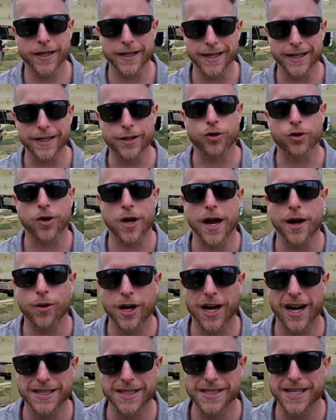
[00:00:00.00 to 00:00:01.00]
need ground
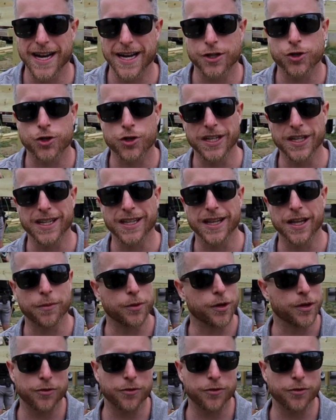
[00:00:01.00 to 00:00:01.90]
contact treated lumber.